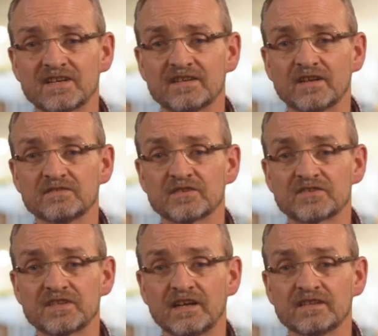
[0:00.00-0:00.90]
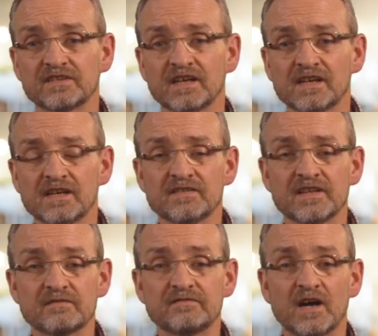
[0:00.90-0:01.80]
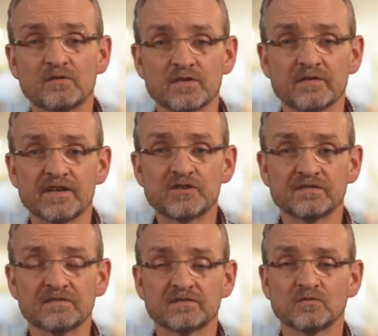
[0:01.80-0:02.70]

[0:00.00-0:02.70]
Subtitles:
and understand the evaluation,